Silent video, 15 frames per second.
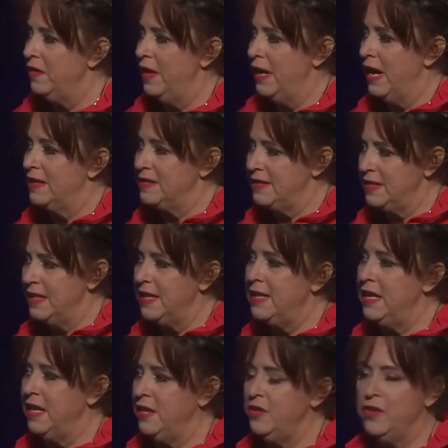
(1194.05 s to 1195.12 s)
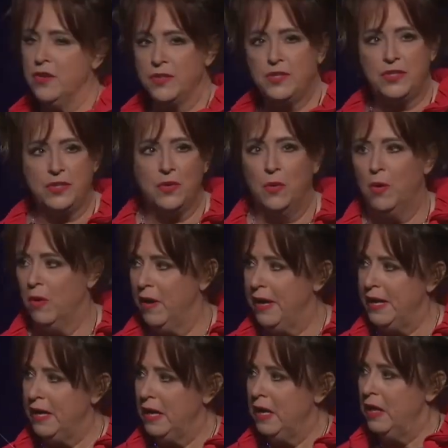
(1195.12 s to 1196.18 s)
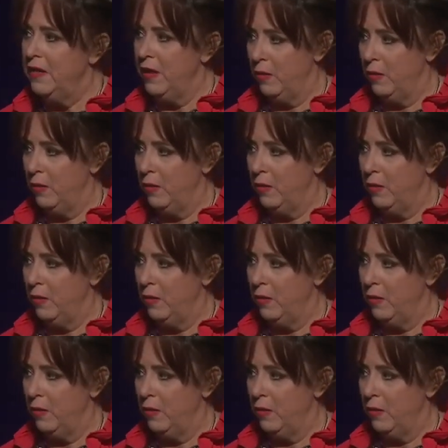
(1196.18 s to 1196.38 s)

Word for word: that I see in your story